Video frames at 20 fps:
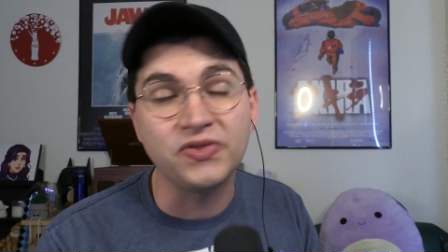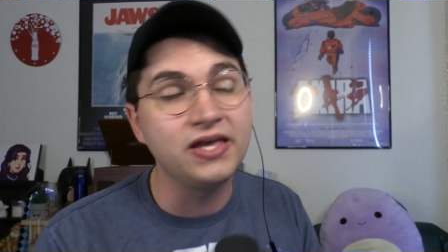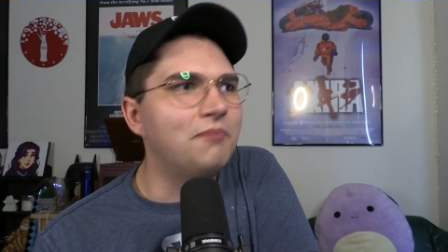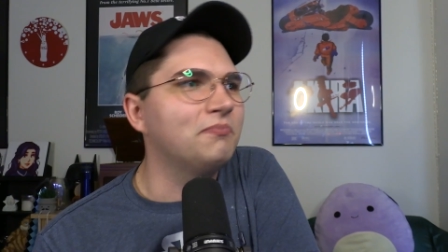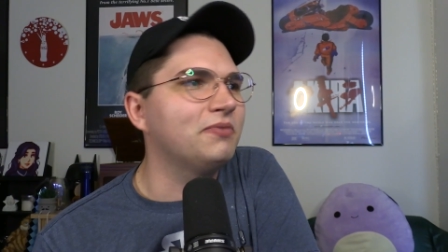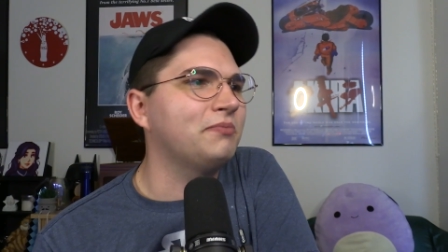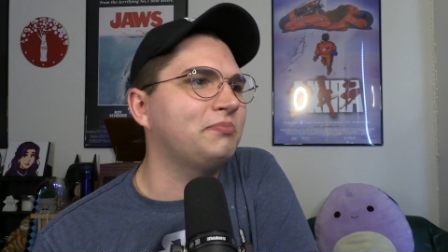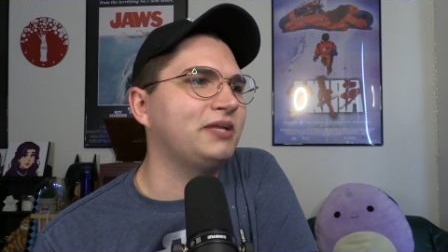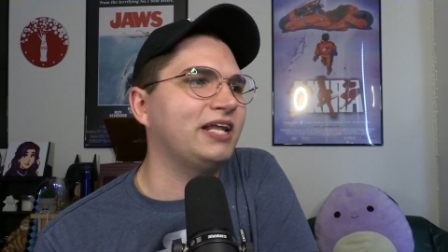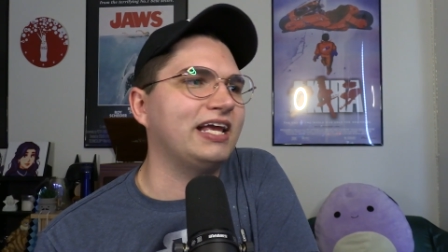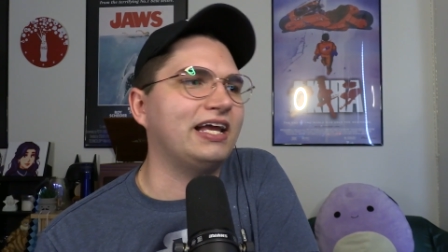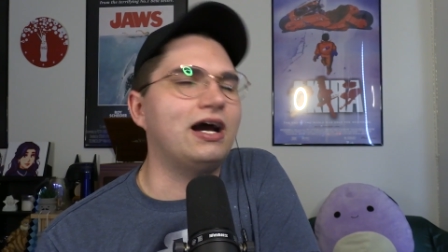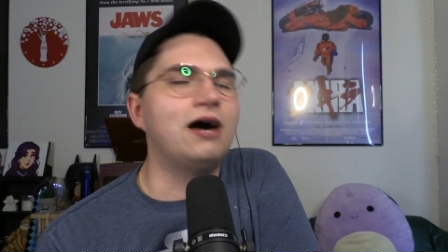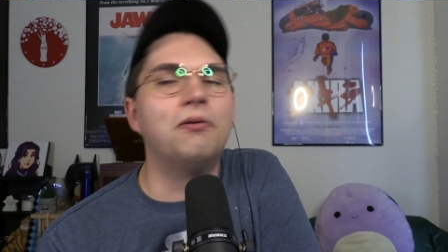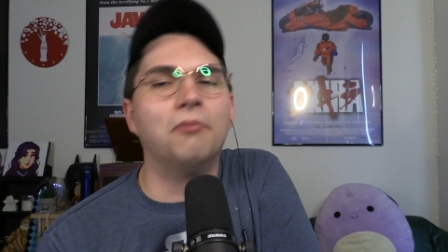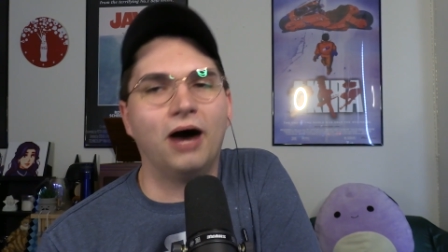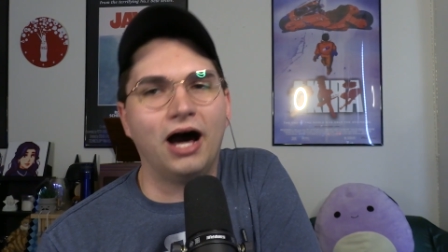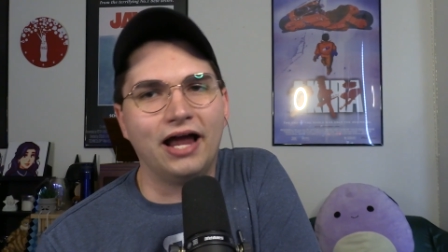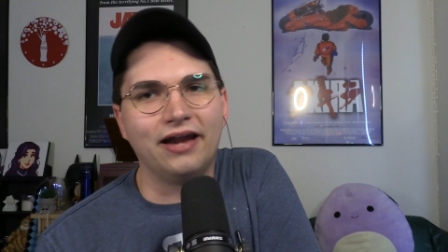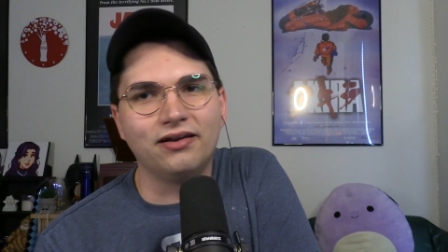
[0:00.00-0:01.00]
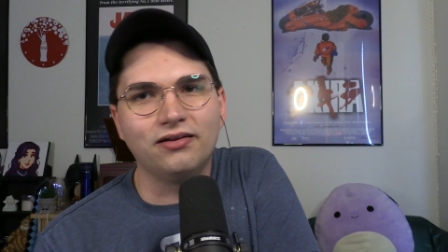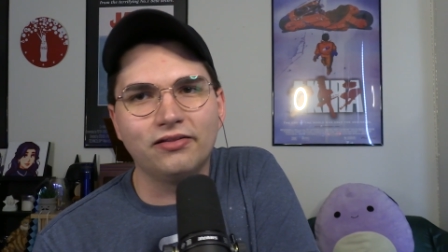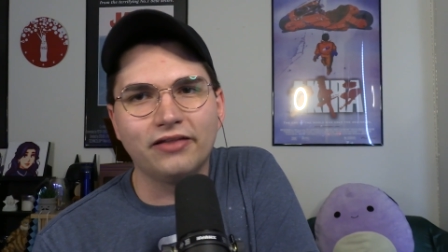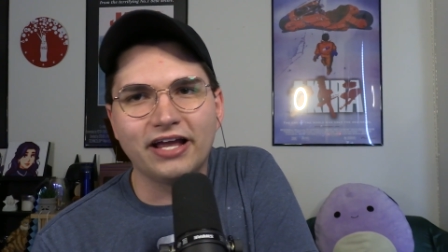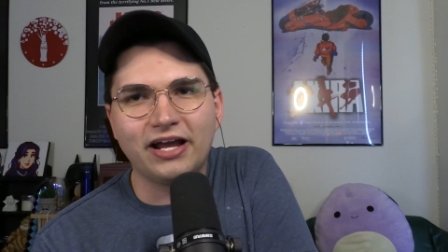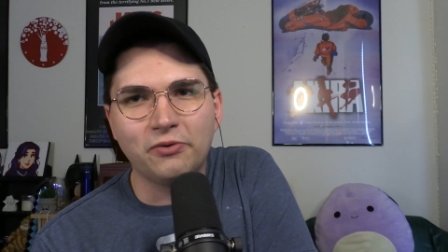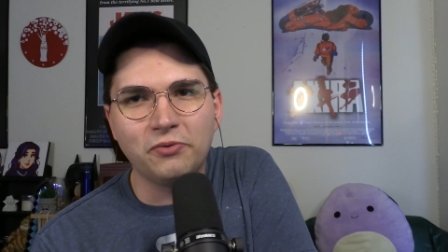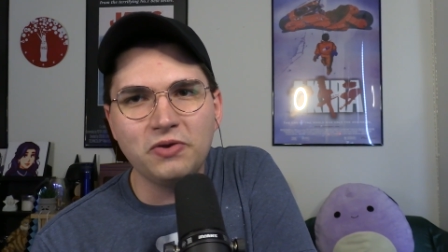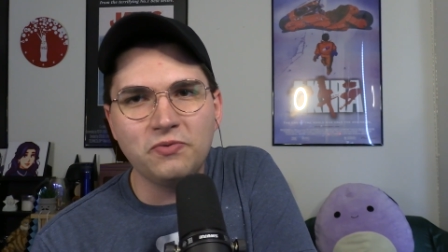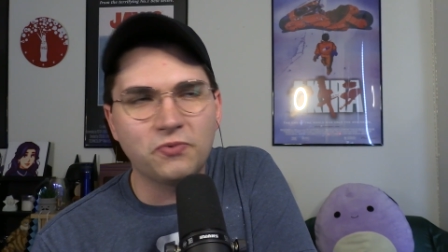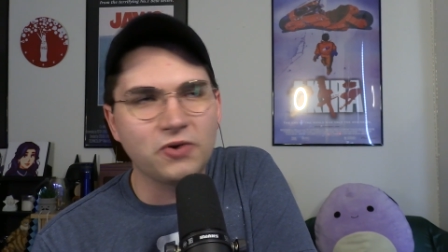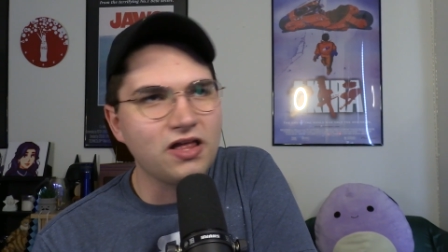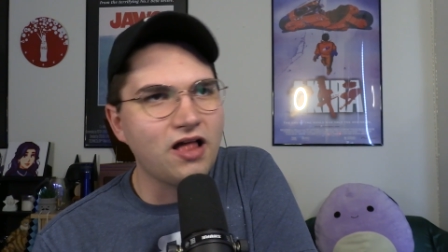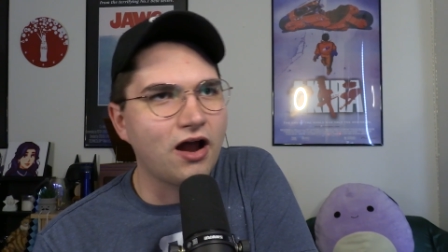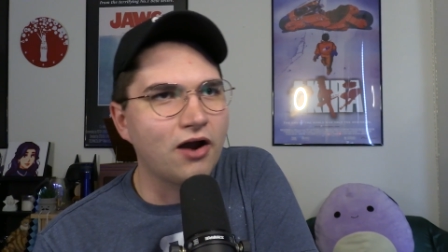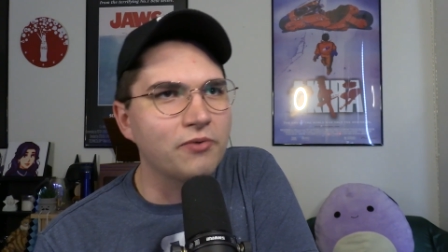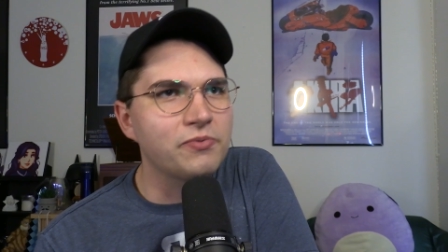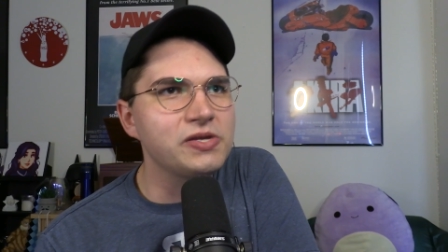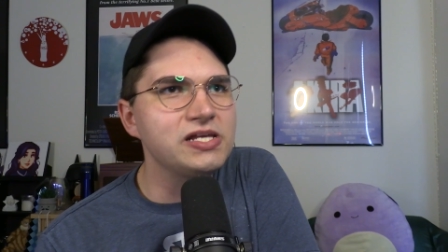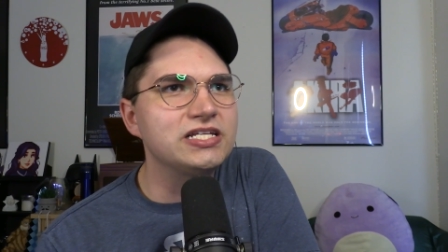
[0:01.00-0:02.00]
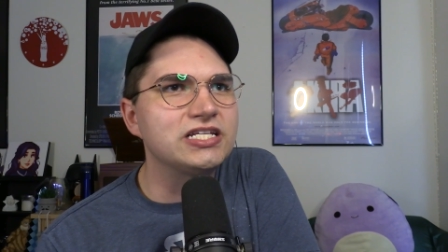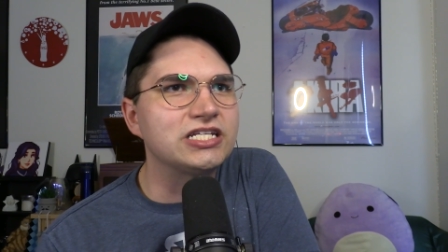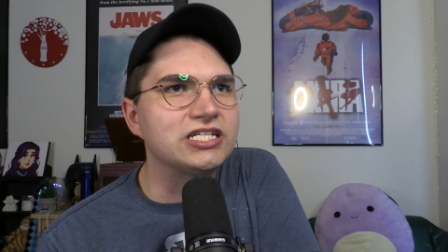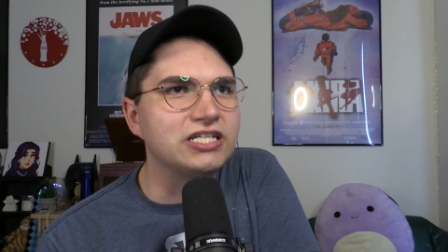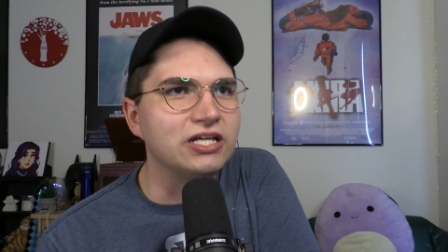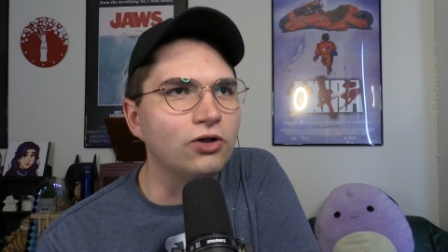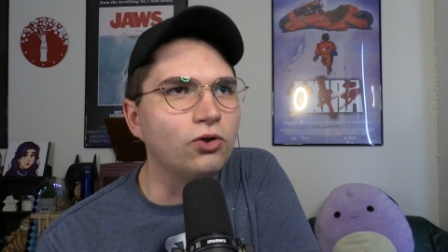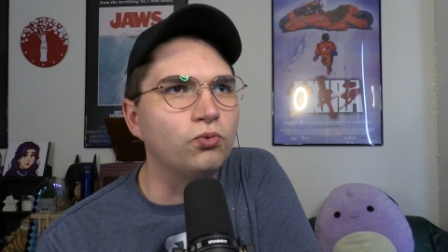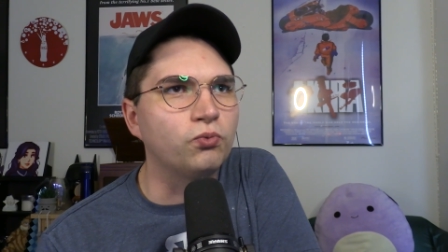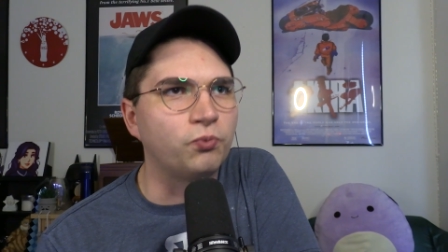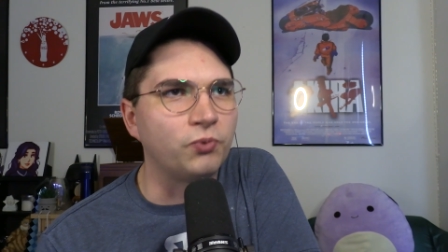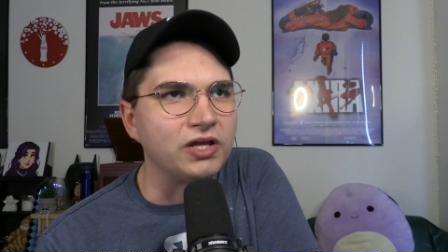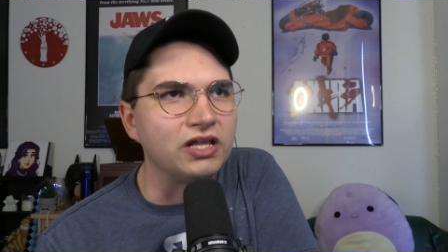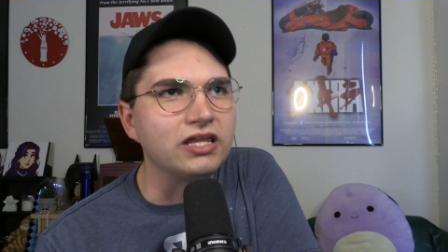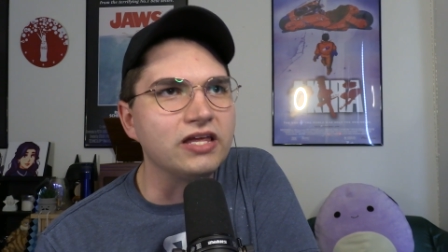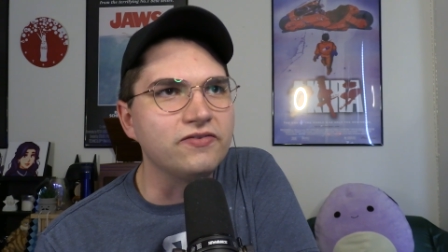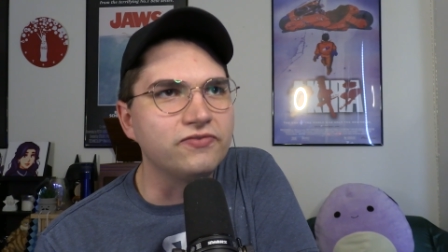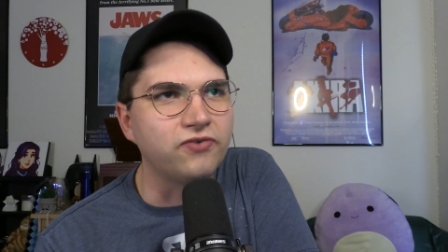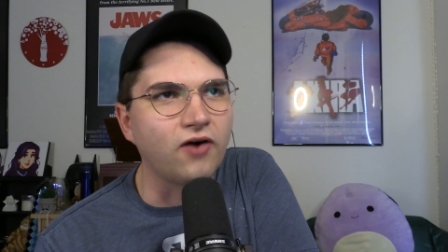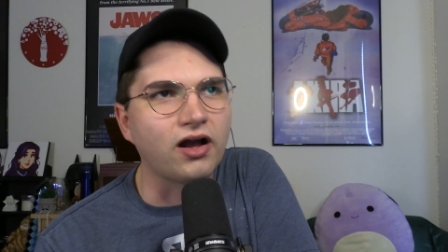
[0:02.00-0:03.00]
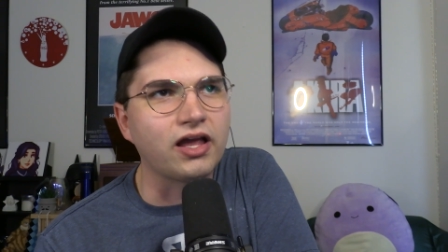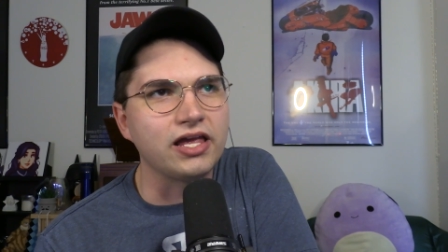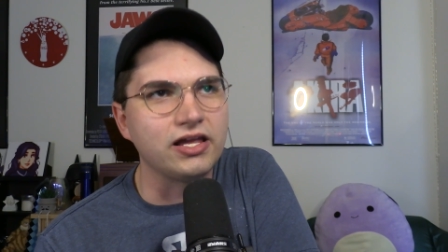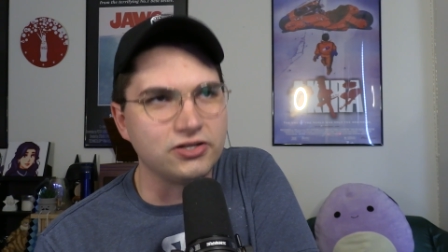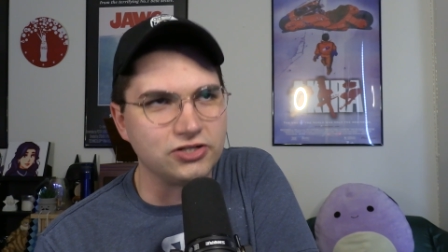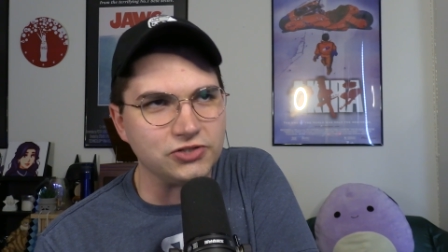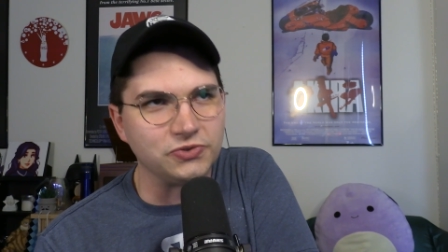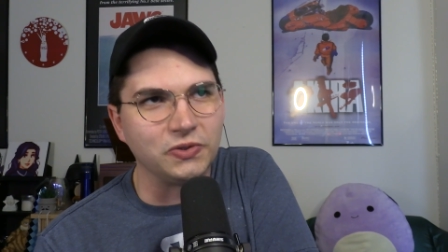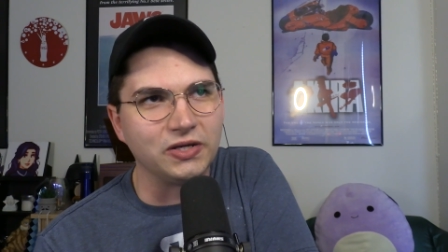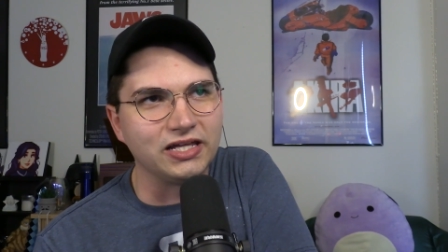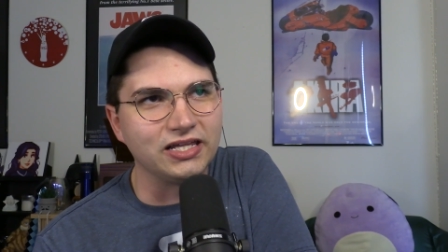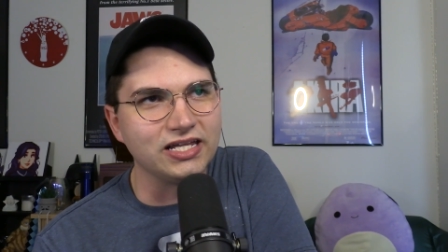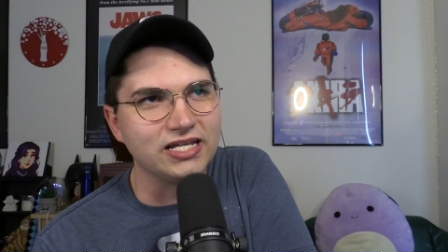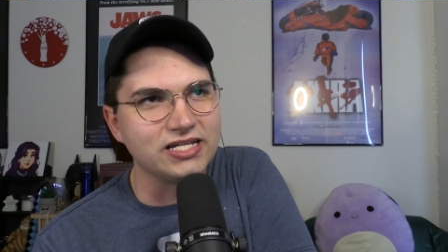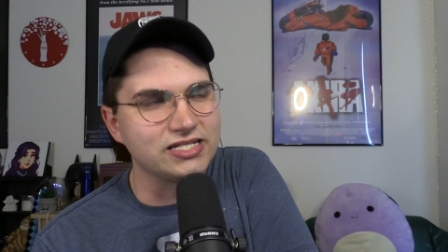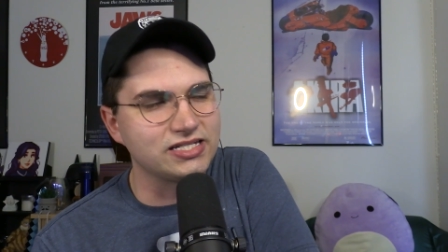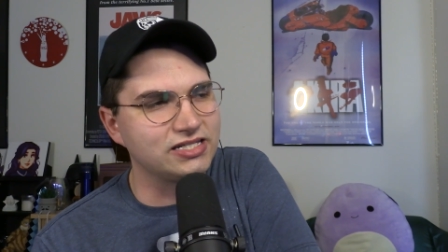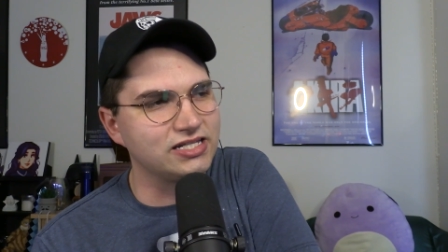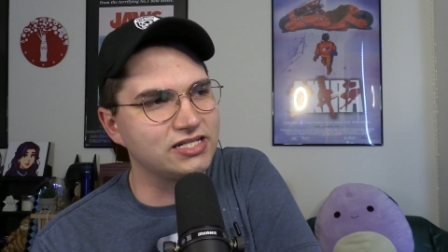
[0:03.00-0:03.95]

Come, like, come on, like, are we are we still really fucking doing this?